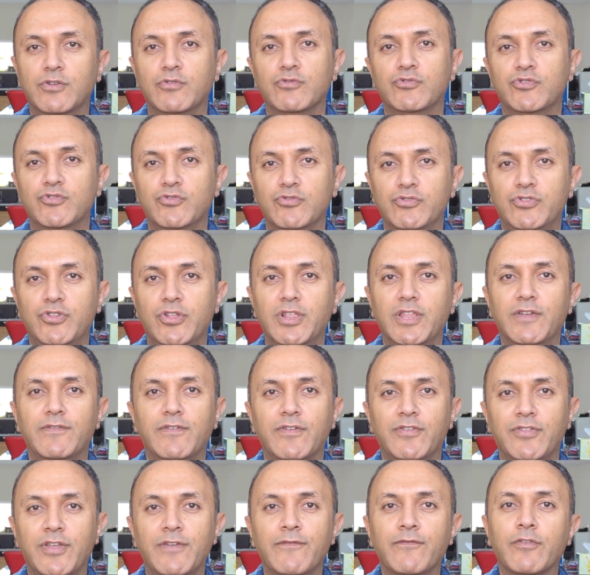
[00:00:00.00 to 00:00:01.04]

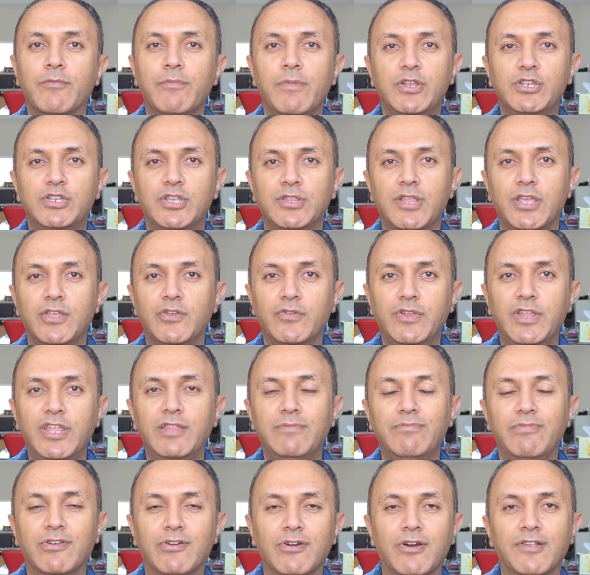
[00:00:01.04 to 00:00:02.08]
deliver the information that you
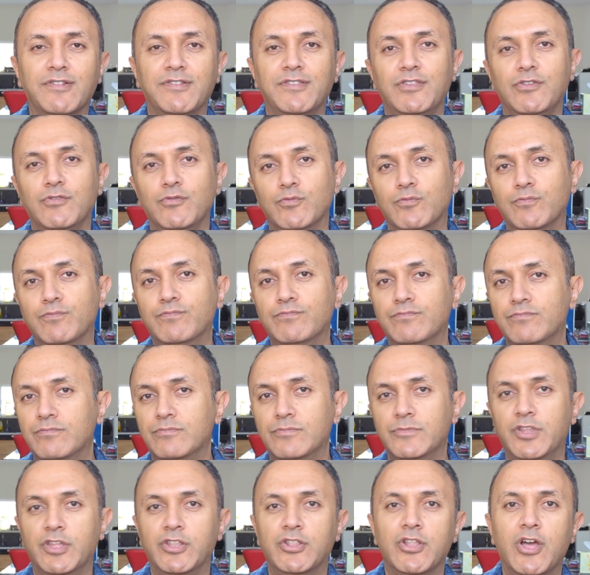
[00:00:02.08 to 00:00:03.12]
need because you
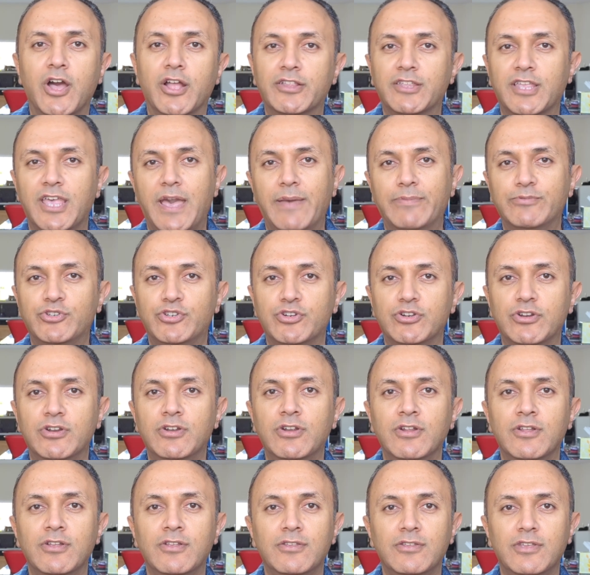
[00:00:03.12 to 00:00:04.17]
did not capture
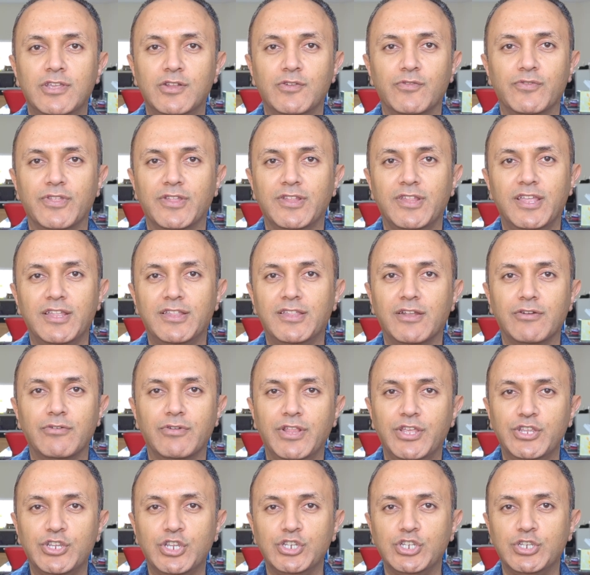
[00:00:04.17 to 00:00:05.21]
the data
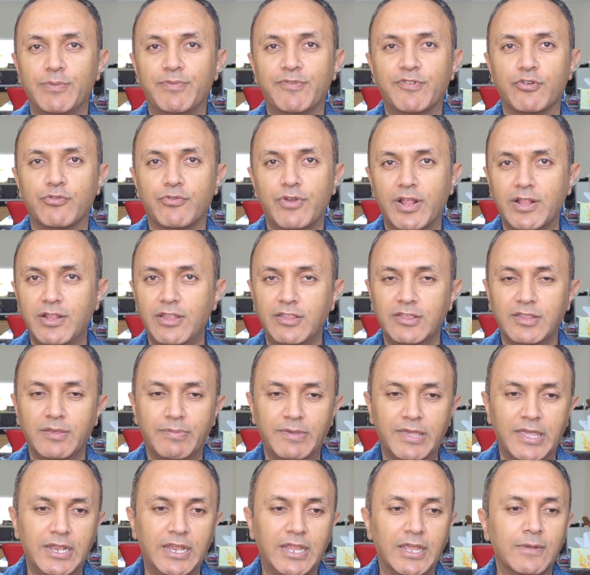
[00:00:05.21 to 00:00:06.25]
relationships correctly in the
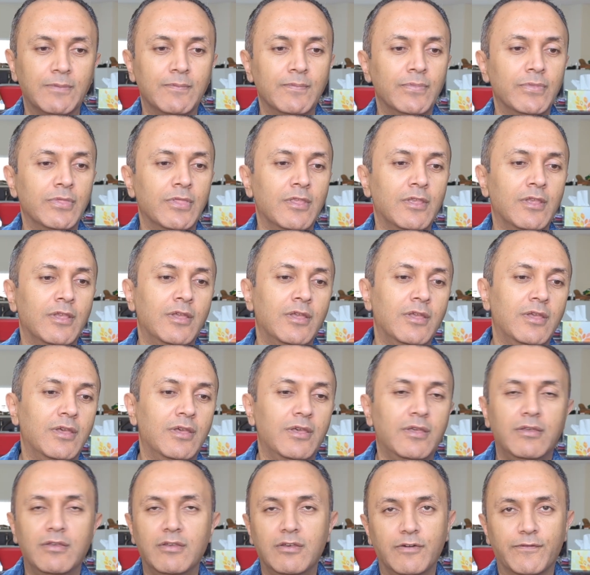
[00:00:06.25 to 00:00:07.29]
beginning.
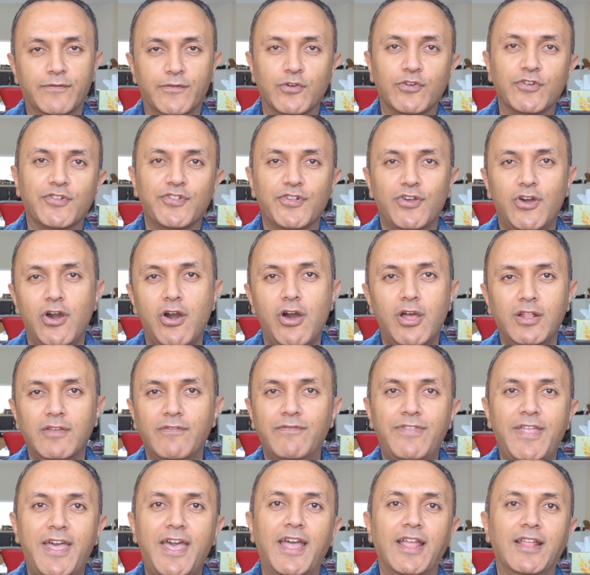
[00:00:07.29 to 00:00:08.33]
Of course, all of
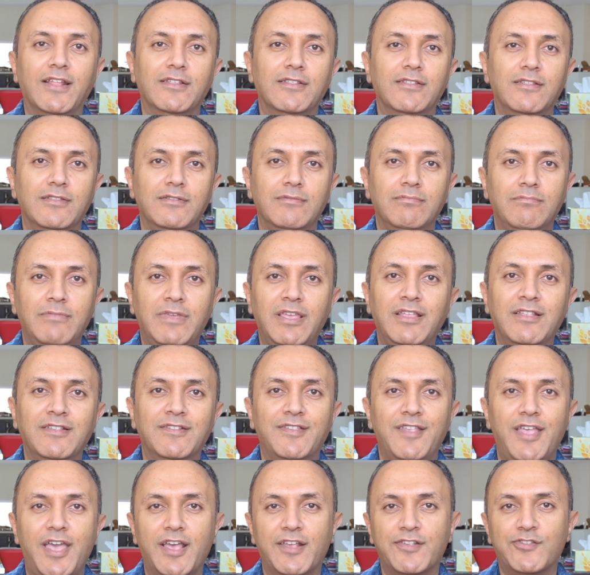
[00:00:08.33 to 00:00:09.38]
that
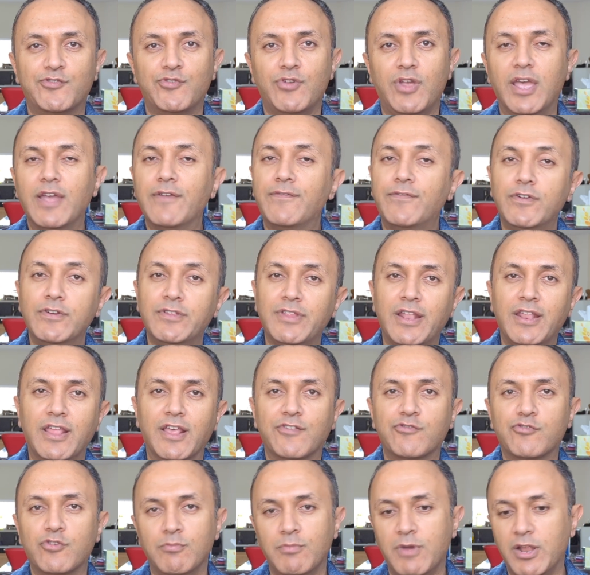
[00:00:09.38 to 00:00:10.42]
means extra effort and
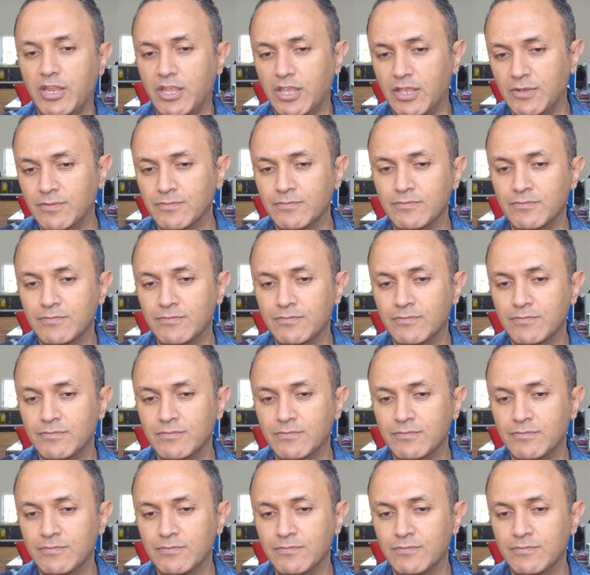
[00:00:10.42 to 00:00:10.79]
extra money.